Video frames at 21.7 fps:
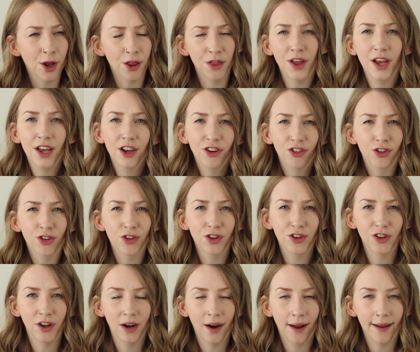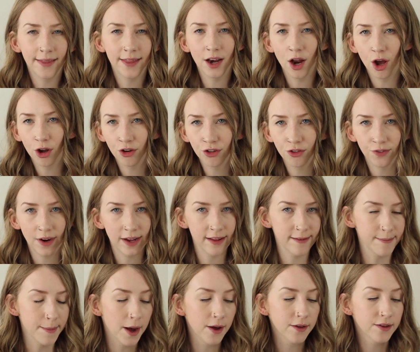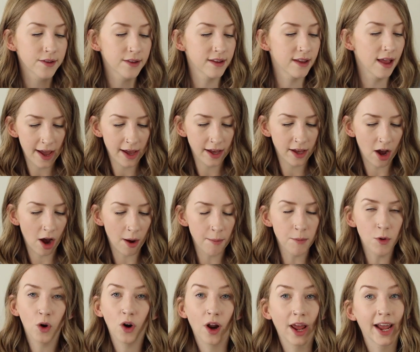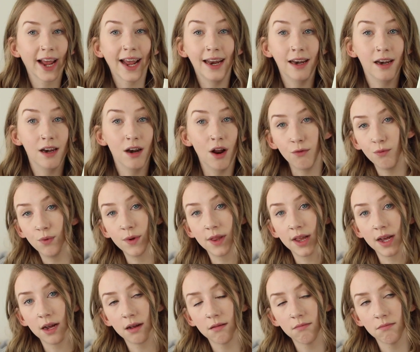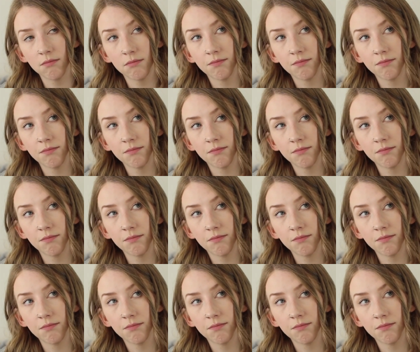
I think it's just because I like the Lush face masks. I'm not like in love with it.